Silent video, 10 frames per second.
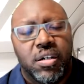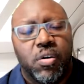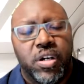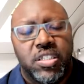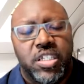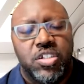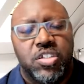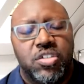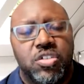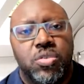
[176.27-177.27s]

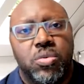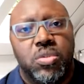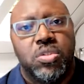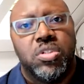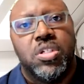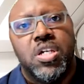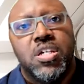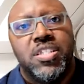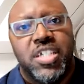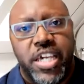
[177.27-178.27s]
organizations tools
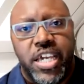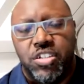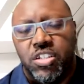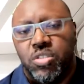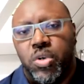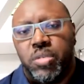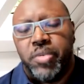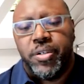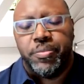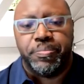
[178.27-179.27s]
to engage in this work
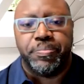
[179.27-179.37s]
better.